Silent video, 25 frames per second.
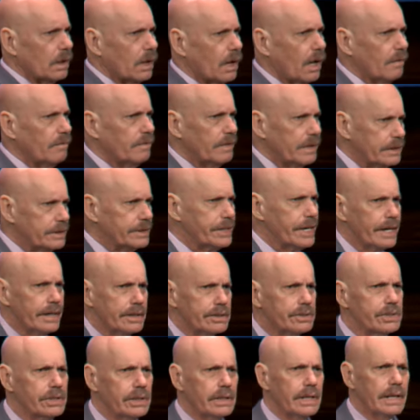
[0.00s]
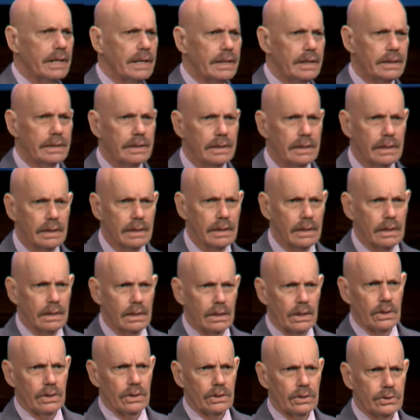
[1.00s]
of intensity
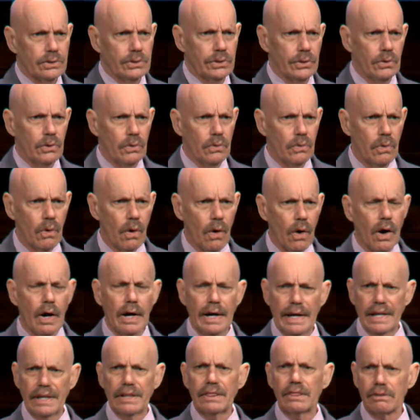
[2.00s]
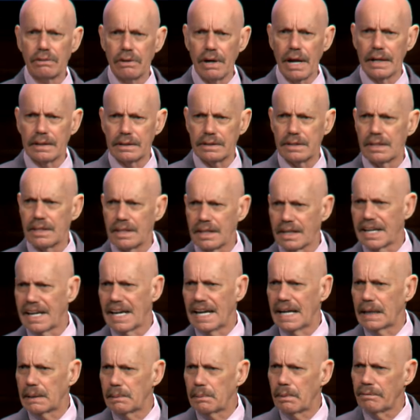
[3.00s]
you are a threat to the
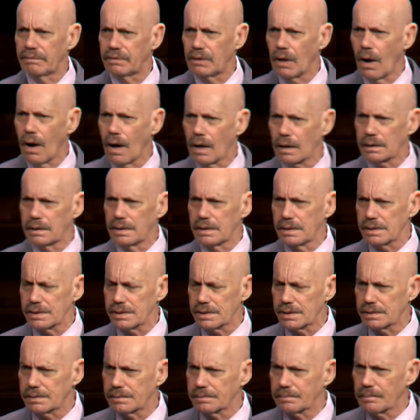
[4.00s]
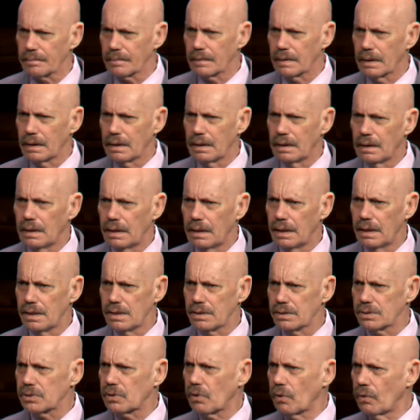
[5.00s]
kingdom of darkness,
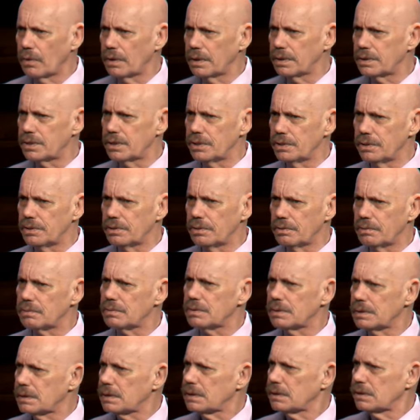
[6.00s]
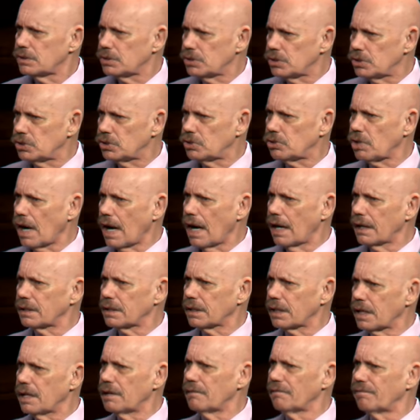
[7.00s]
is going to Try
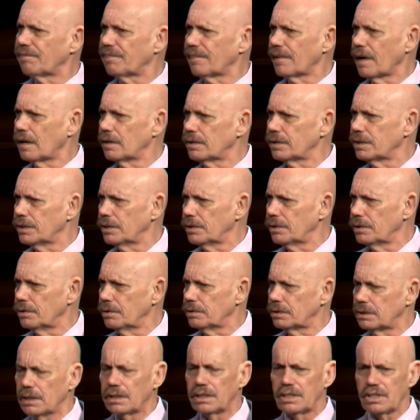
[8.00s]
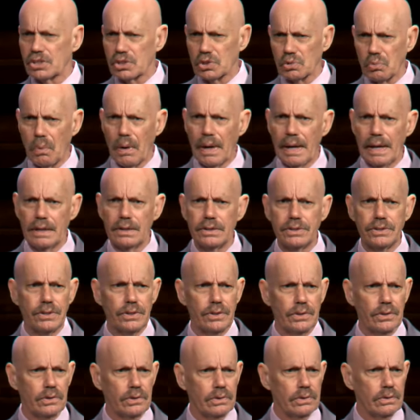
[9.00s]
to confront you, to dissuade
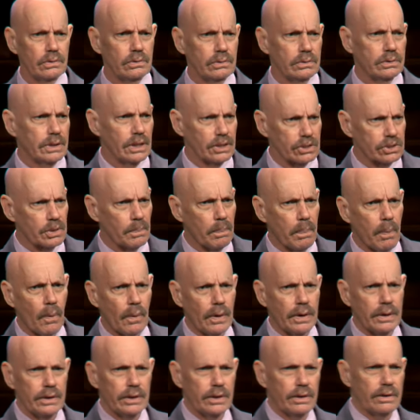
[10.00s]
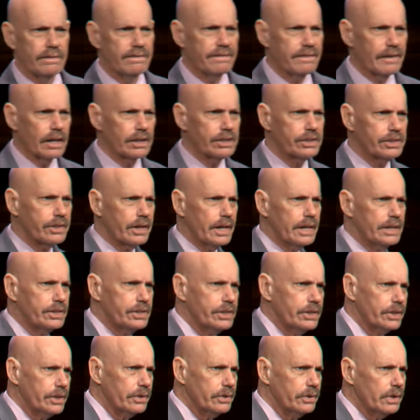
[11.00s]
you, disappoint you,
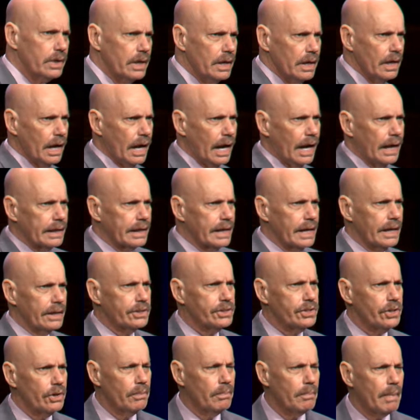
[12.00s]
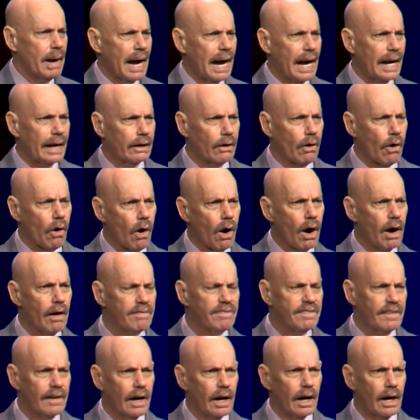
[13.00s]
frustrate you, and get your mind
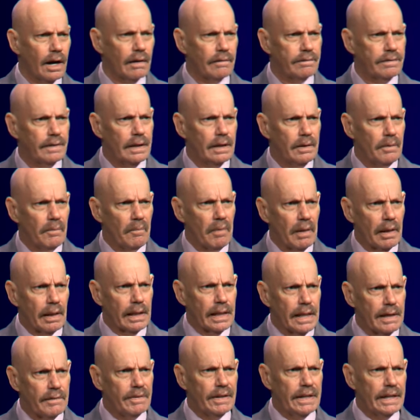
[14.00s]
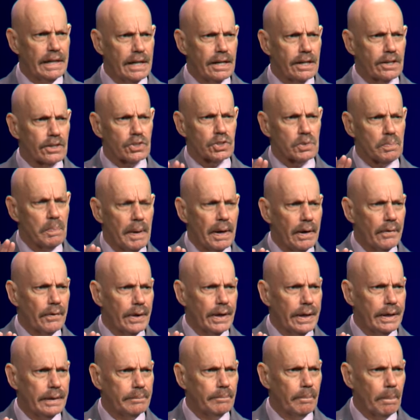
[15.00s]
off of living in the
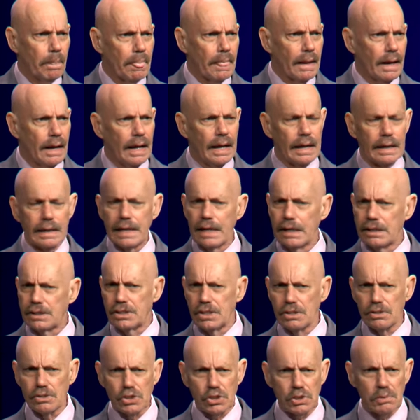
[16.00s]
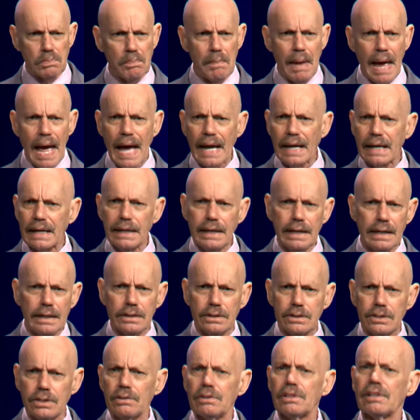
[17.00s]
spirit and get you smack
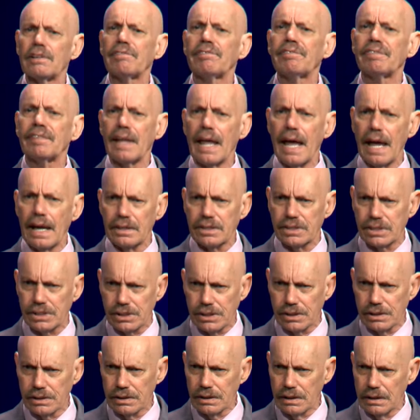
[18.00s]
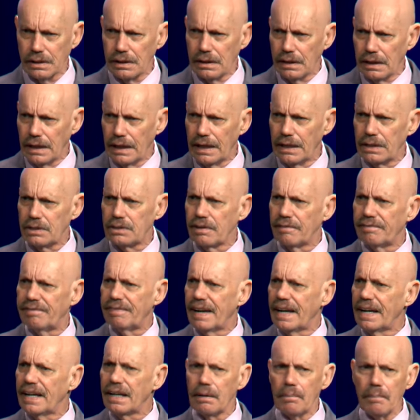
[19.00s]
into the flesh, into
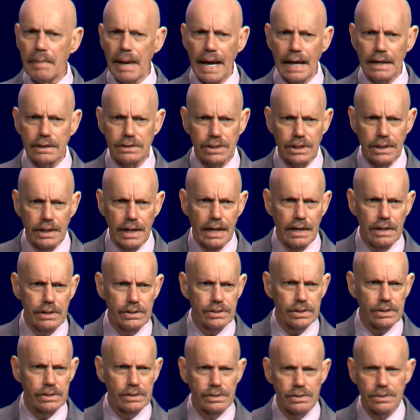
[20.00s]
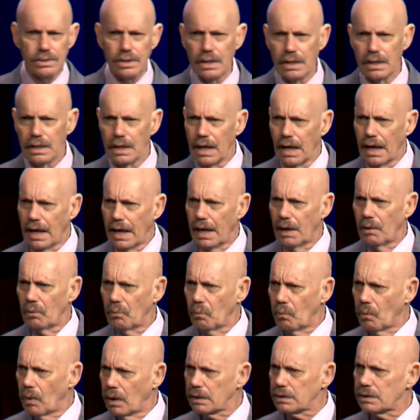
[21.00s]
vain imaginations,
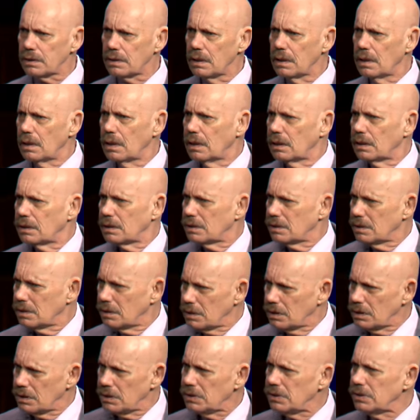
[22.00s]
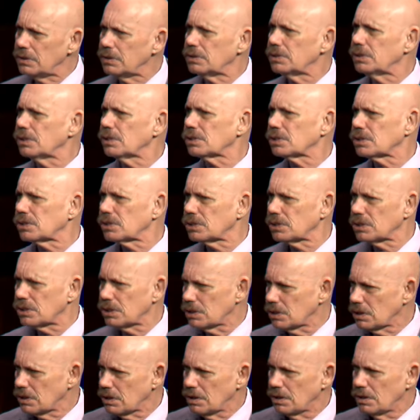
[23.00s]
and want you just
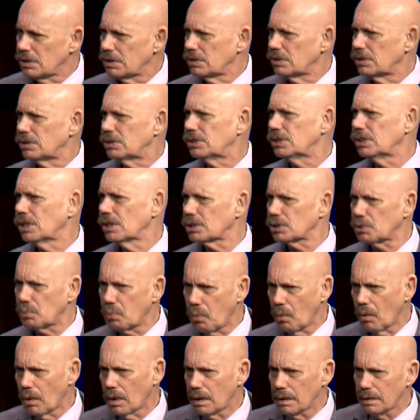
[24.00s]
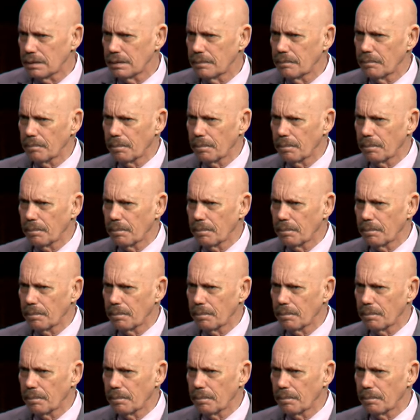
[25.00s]
just want.